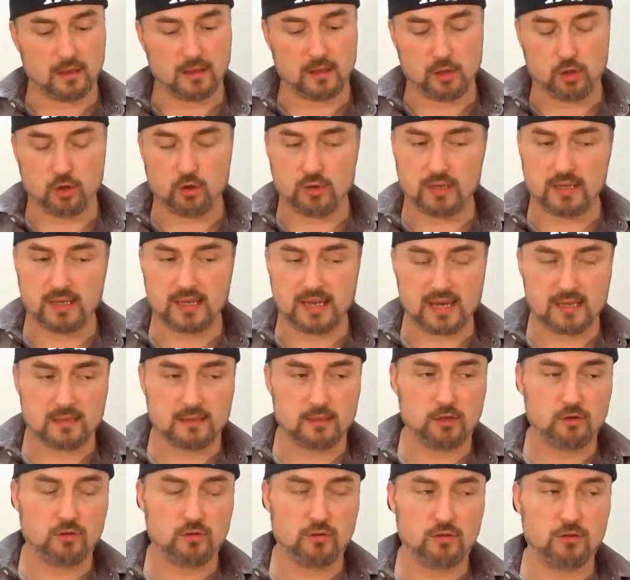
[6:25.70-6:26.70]

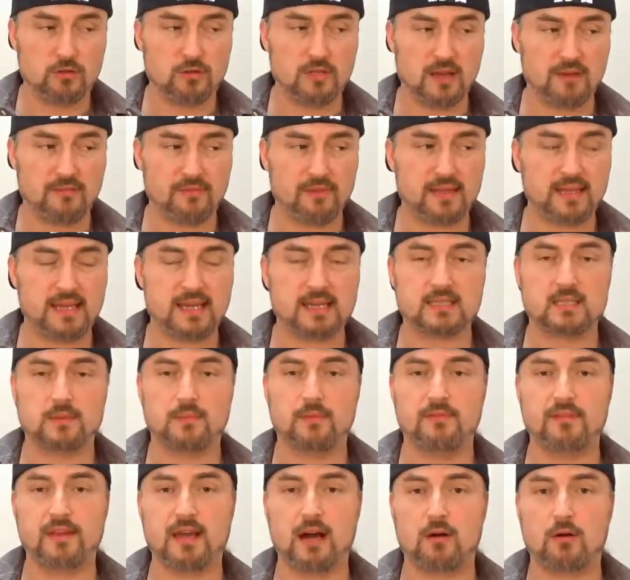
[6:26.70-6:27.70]
You definitely get some
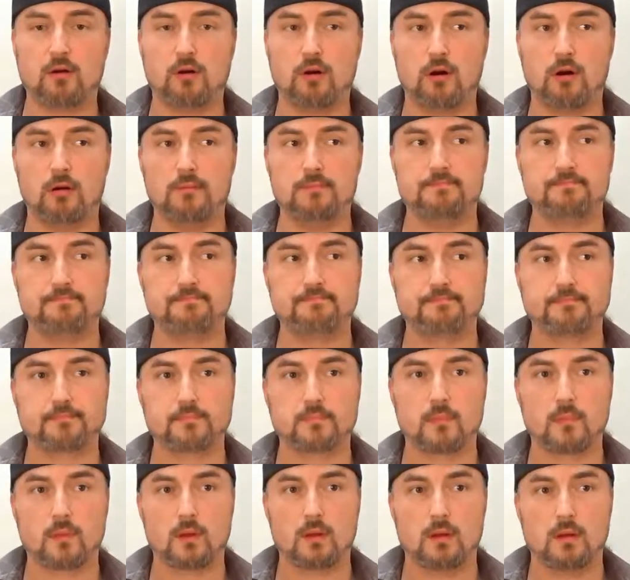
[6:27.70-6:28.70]
of the alcohol,
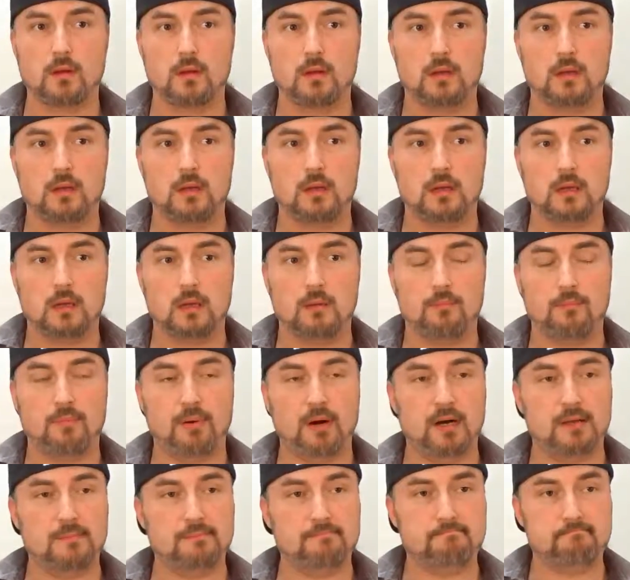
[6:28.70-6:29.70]

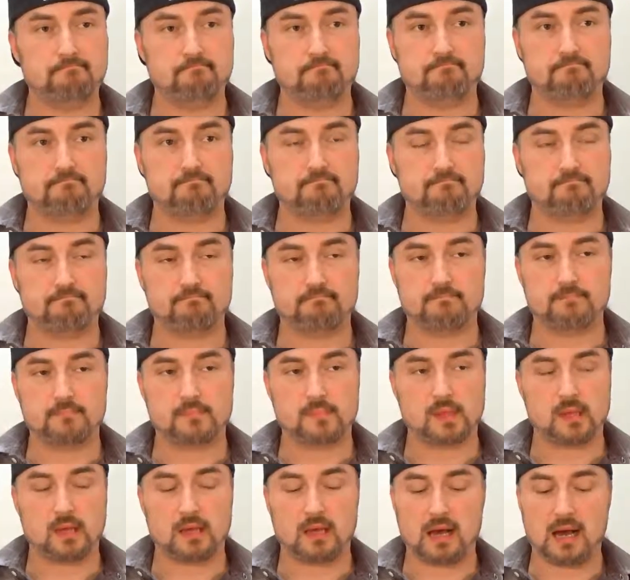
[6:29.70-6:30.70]
but
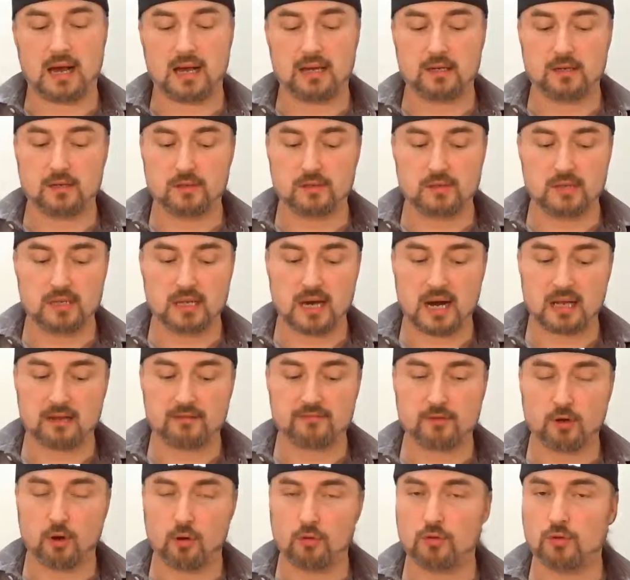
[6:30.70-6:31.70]
I could not have
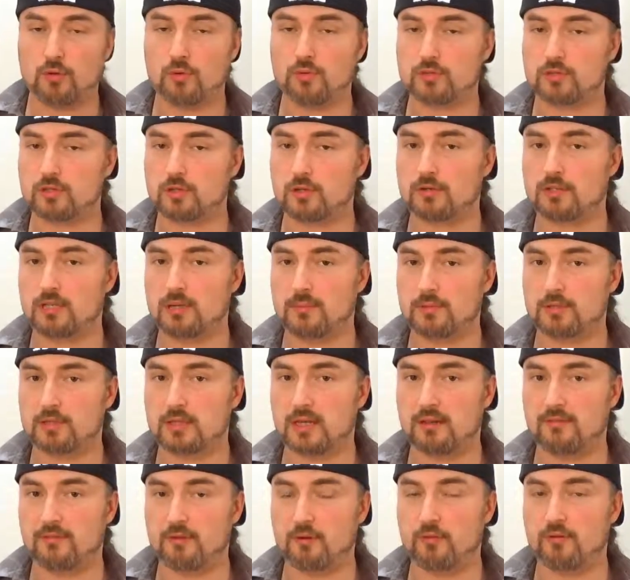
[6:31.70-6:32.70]
told you it was
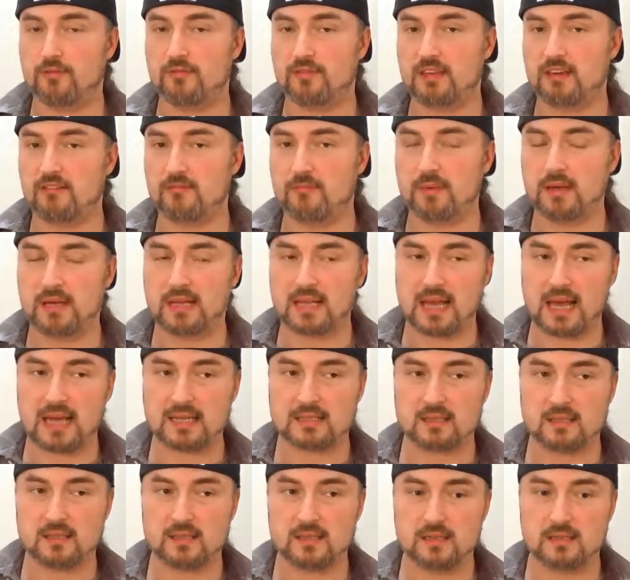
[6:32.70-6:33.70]
13%. If you would have given me a
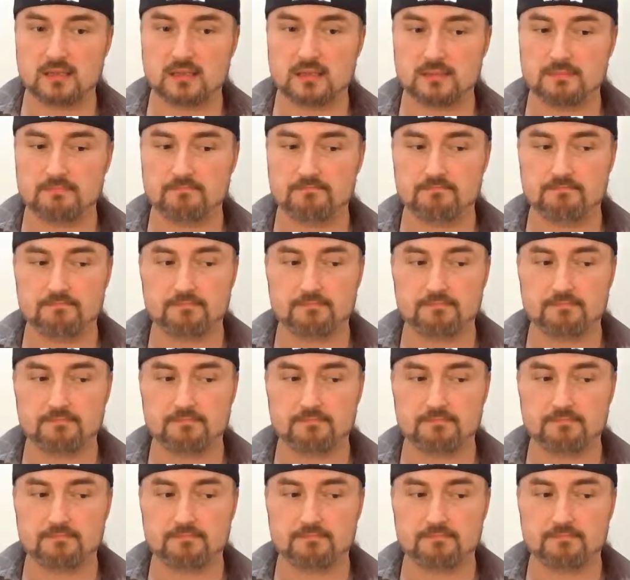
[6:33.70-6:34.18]
glass of this,